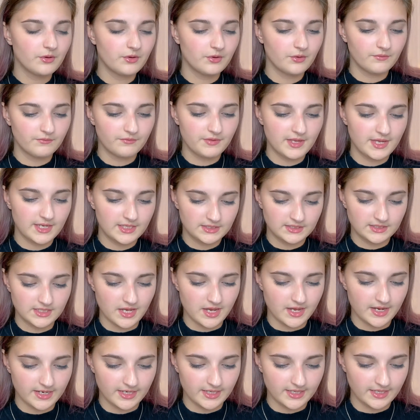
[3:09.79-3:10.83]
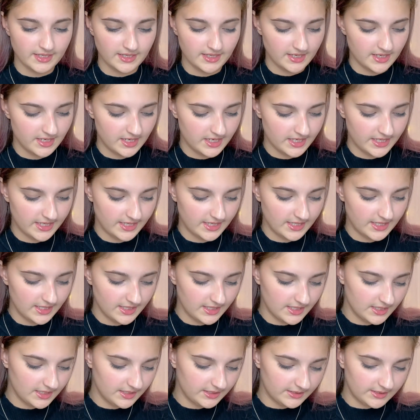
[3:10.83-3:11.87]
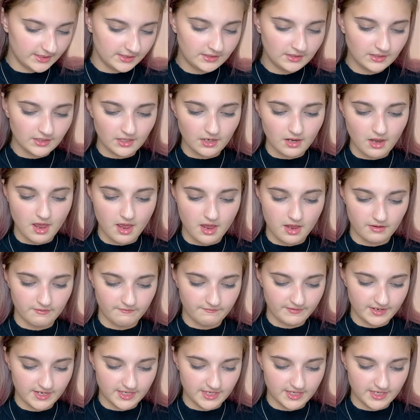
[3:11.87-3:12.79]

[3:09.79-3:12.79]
of theirs that I didn't love